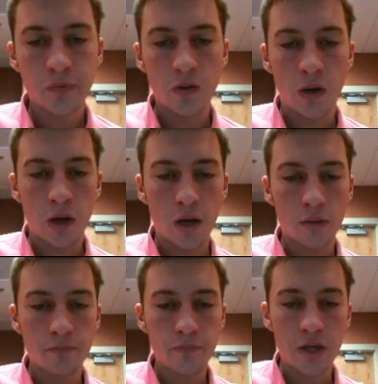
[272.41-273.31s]

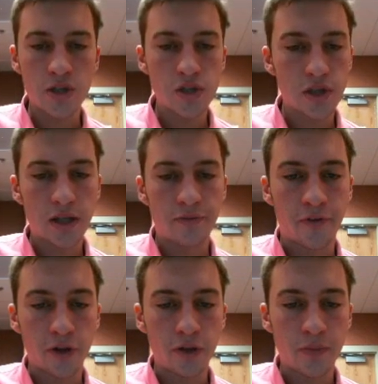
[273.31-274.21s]
um, and just looking at
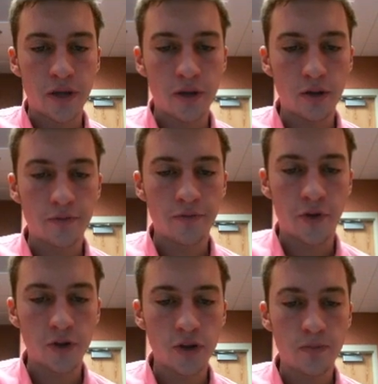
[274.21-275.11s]
volume here,
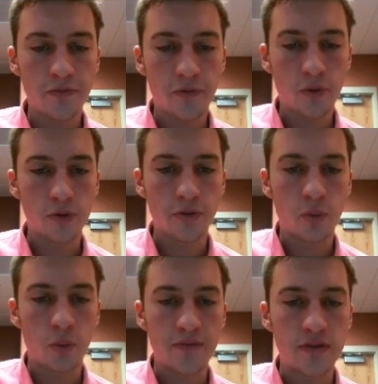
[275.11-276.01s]
volume for
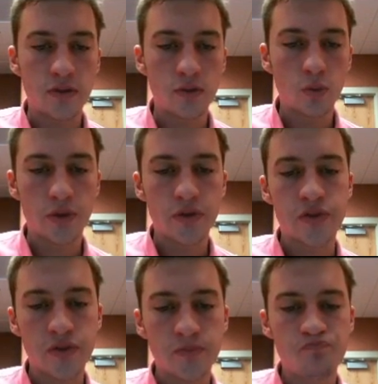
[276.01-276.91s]
wave two
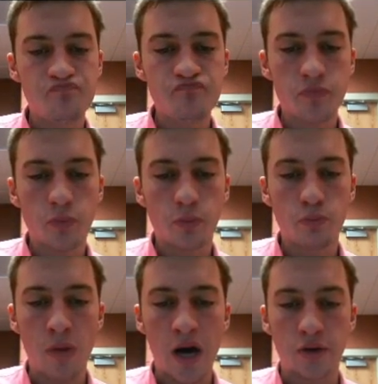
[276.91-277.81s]
was
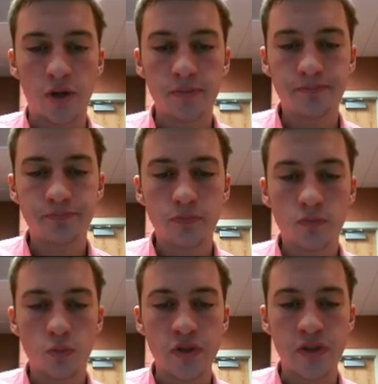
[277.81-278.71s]
moderate,
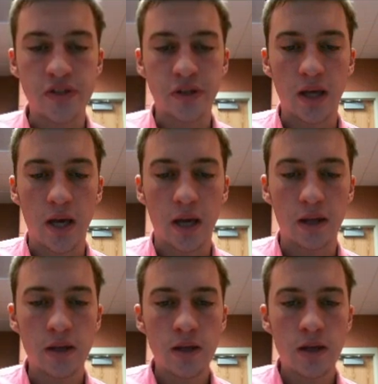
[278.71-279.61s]
was decently high,
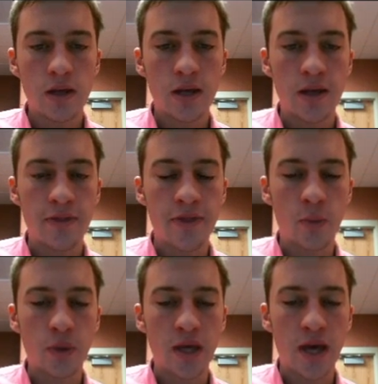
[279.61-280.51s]
and then
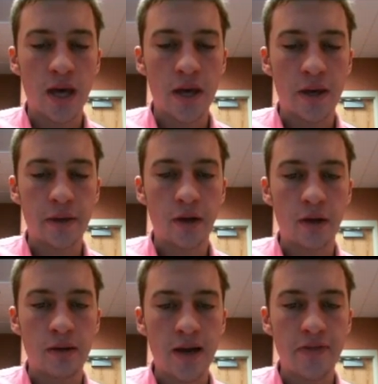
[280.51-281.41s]
we had uh,
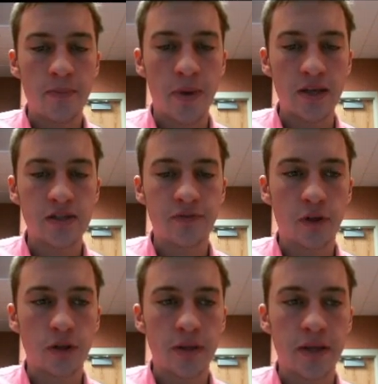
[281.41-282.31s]
not the best
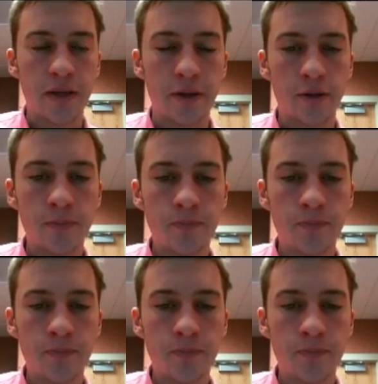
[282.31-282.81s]
volume here.